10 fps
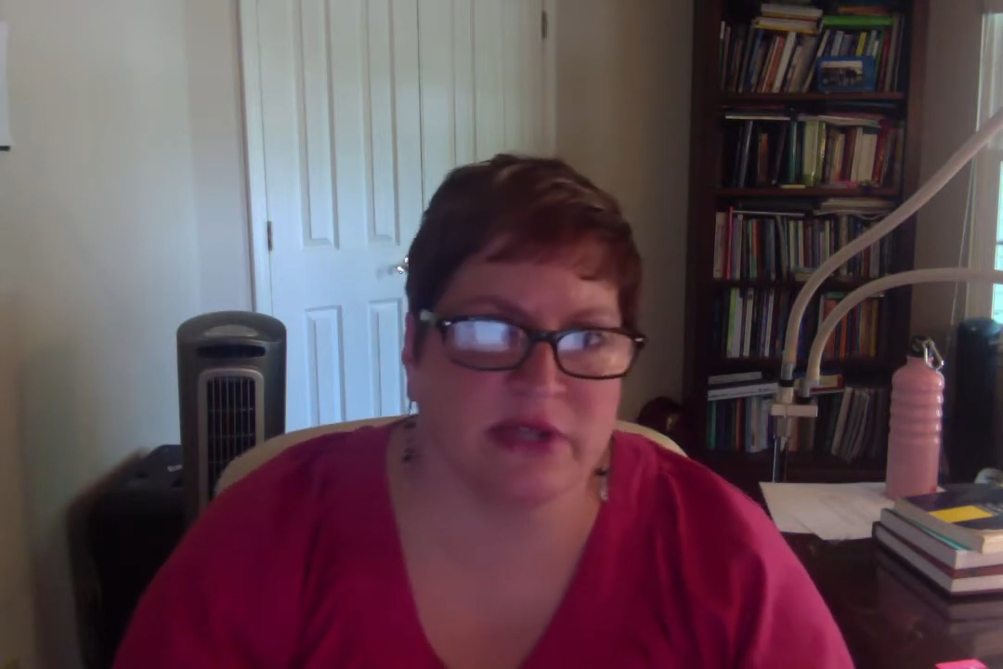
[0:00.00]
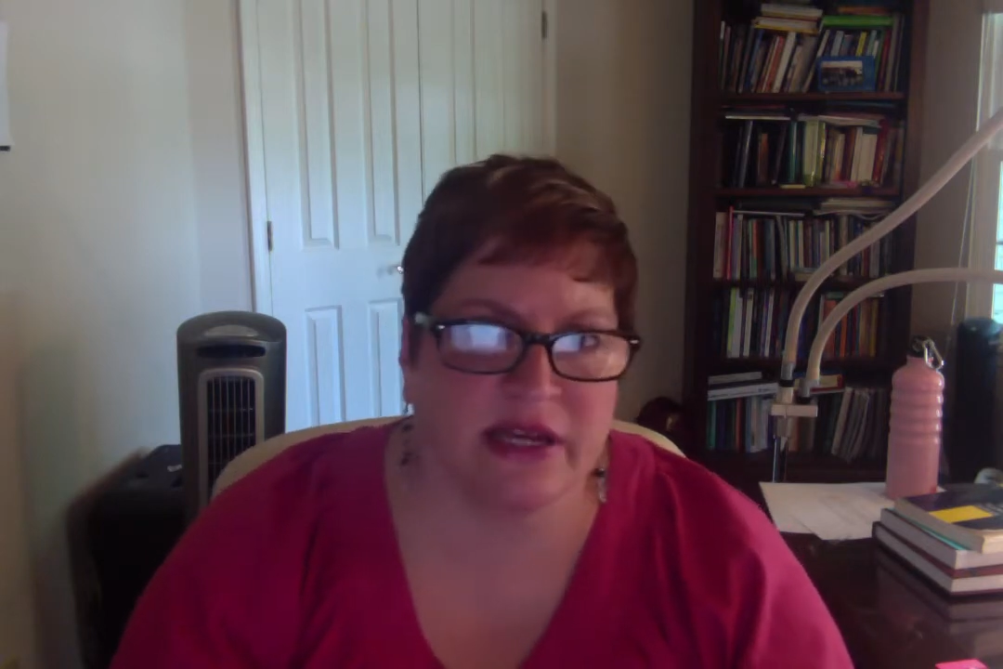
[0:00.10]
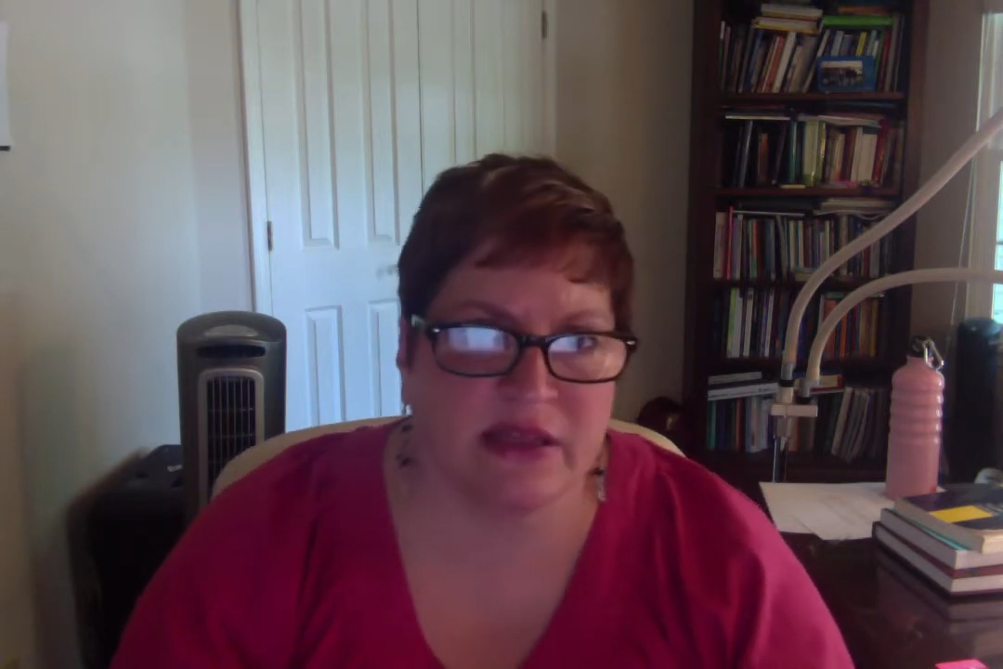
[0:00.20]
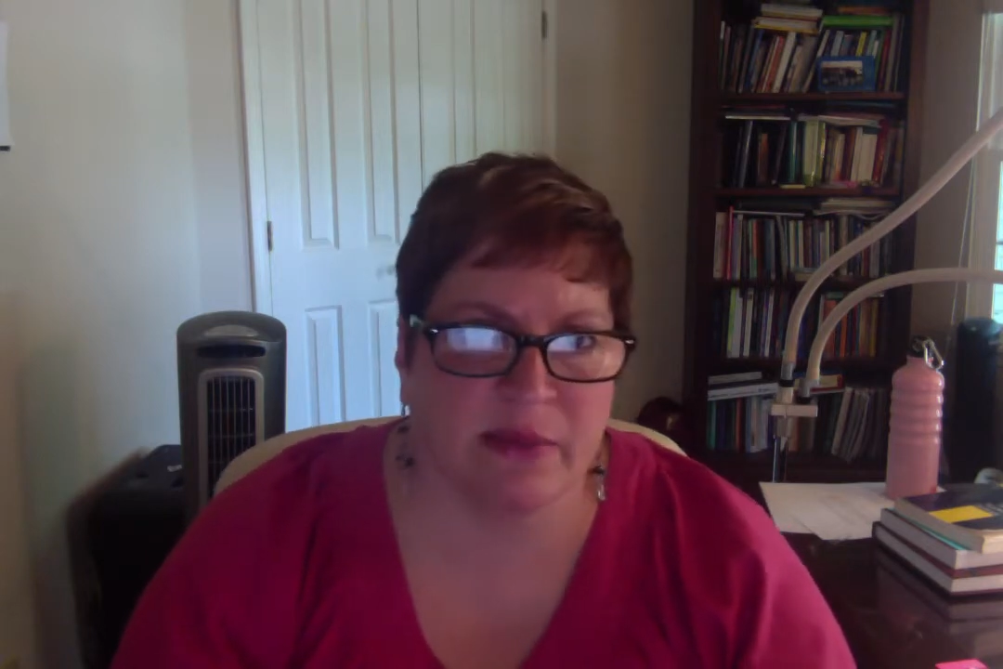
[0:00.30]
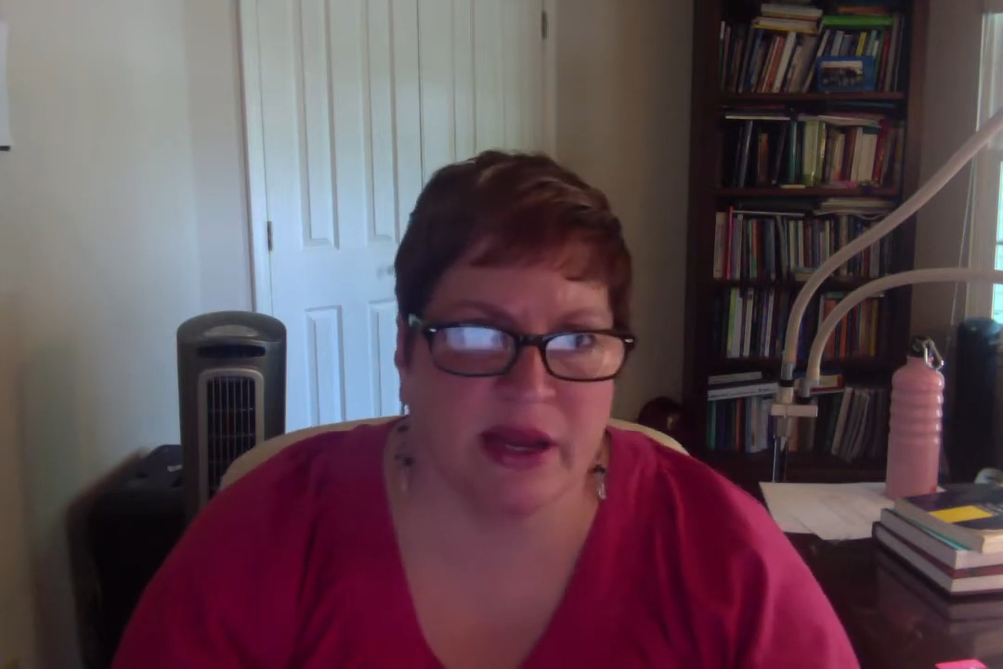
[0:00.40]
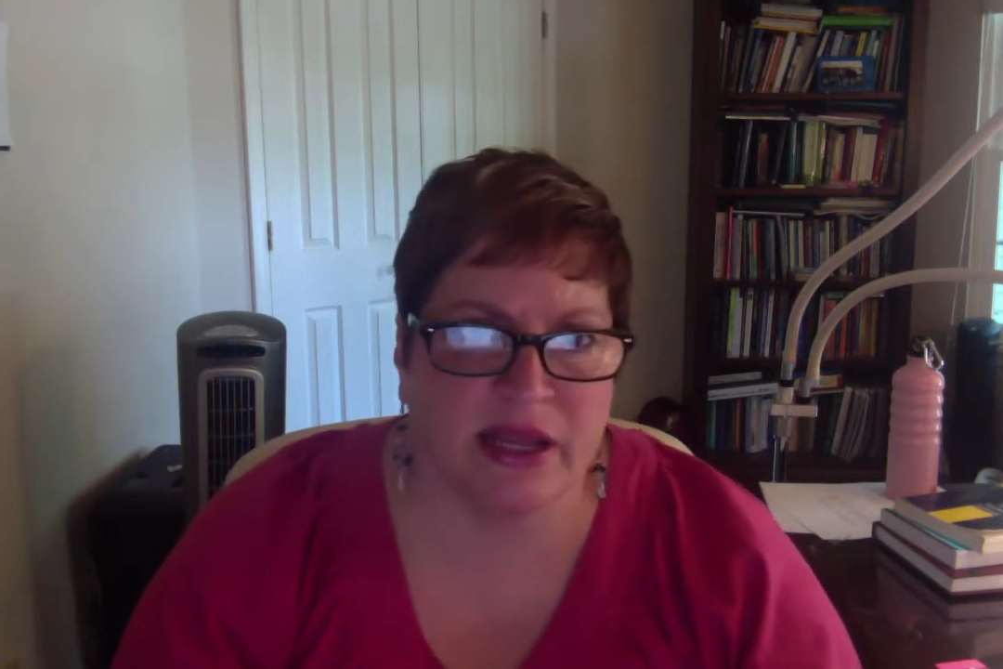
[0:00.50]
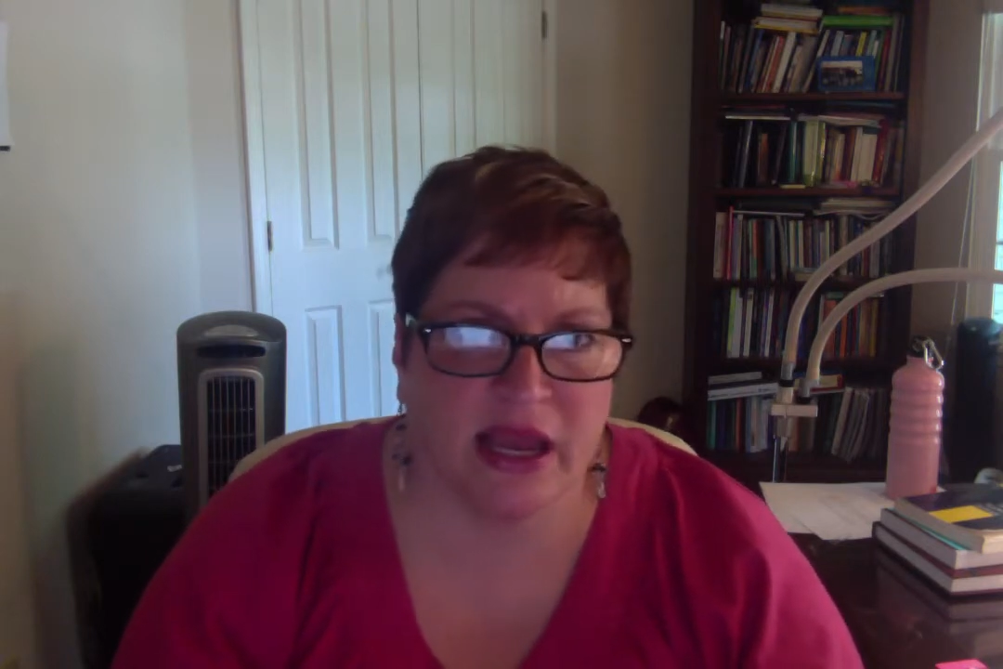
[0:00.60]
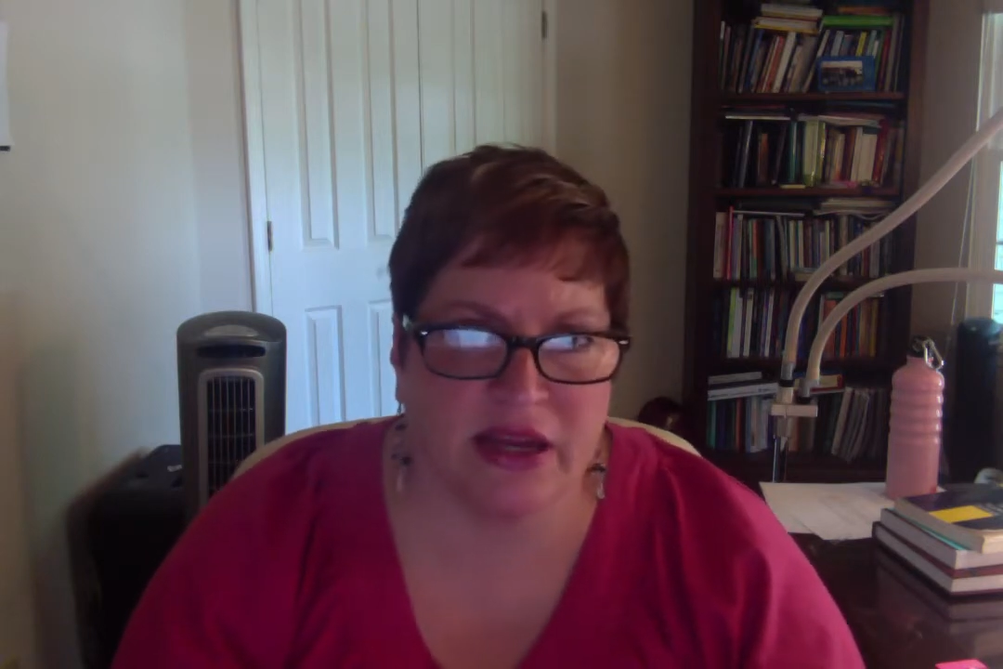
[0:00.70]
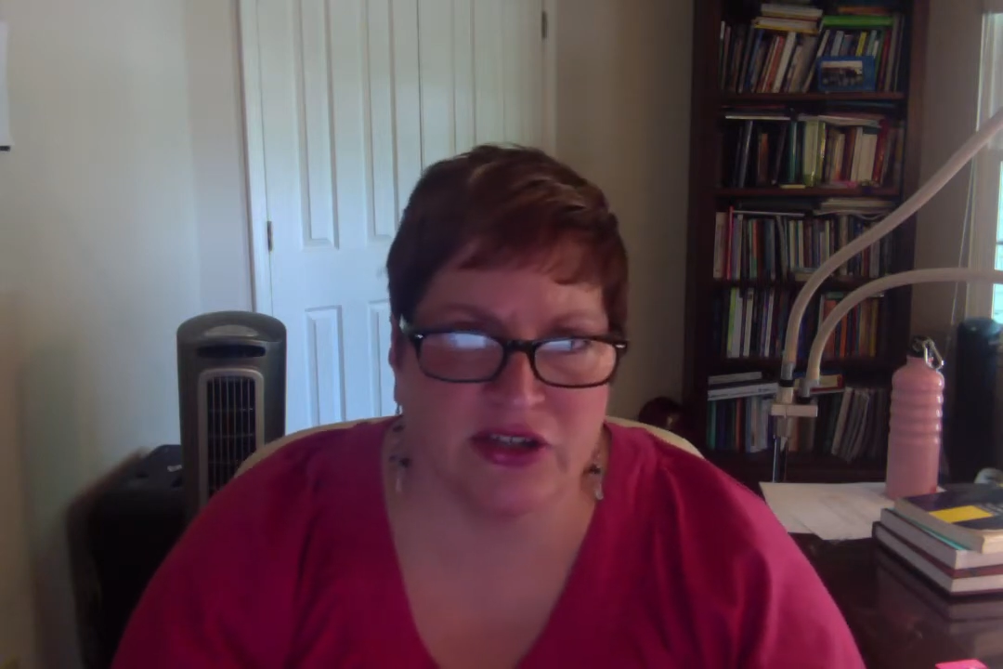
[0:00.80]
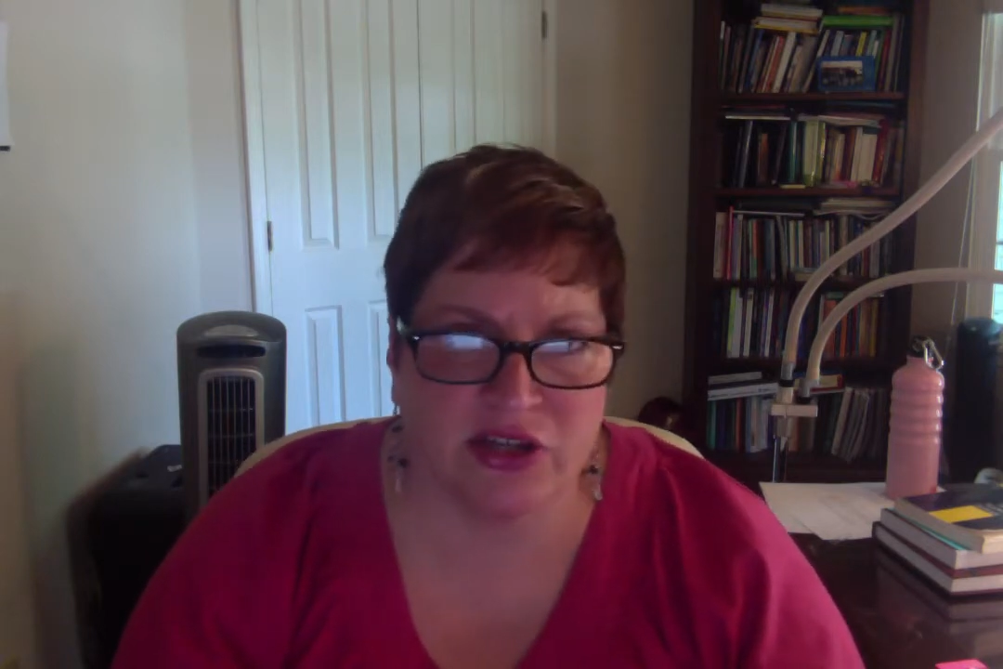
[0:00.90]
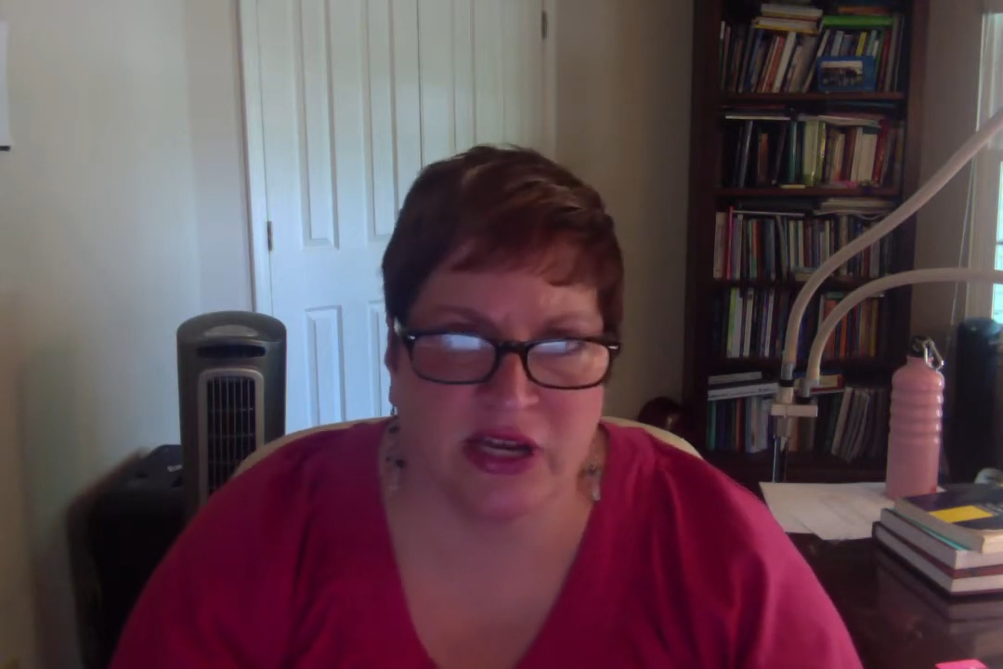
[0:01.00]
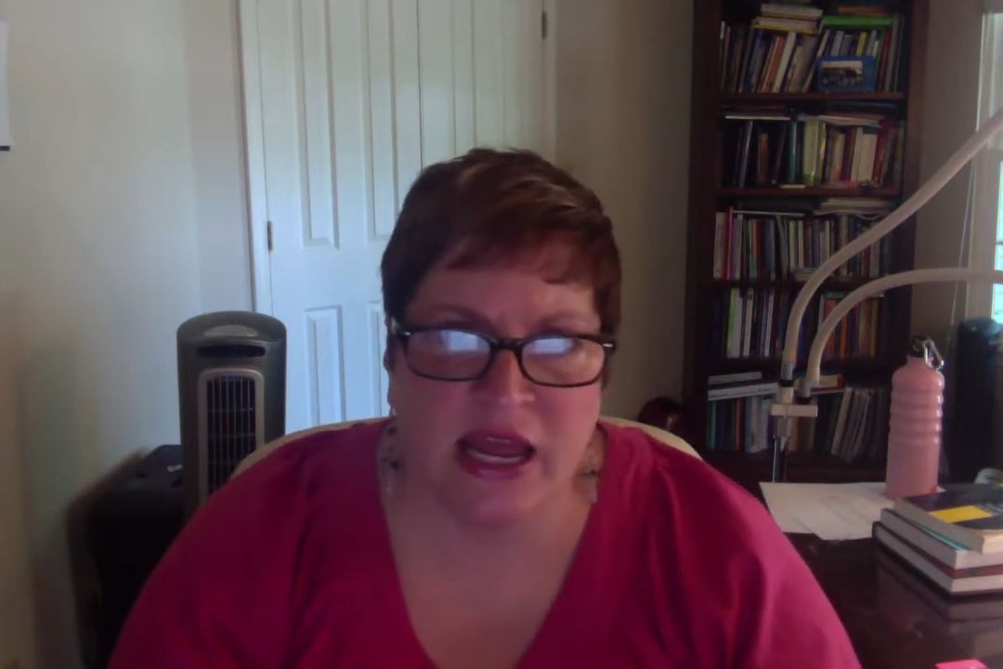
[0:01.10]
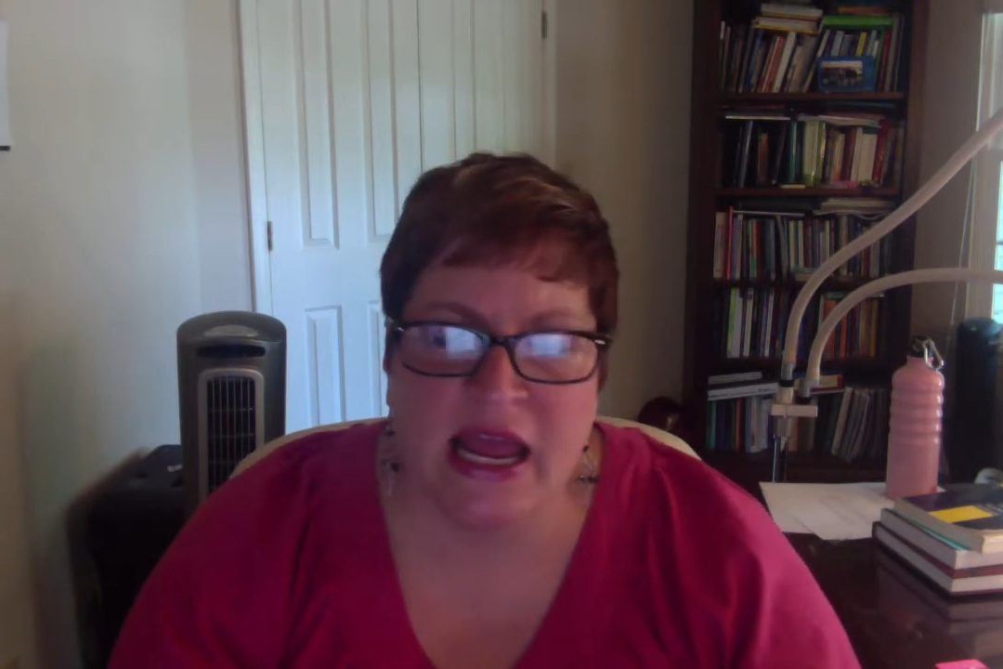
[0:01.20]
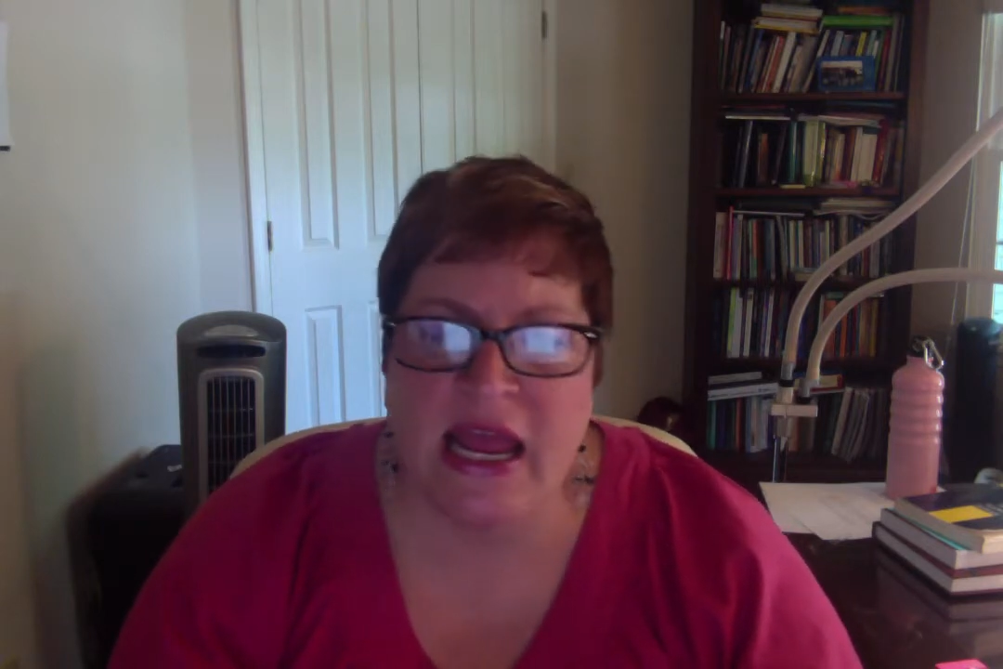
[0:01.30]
take the medication.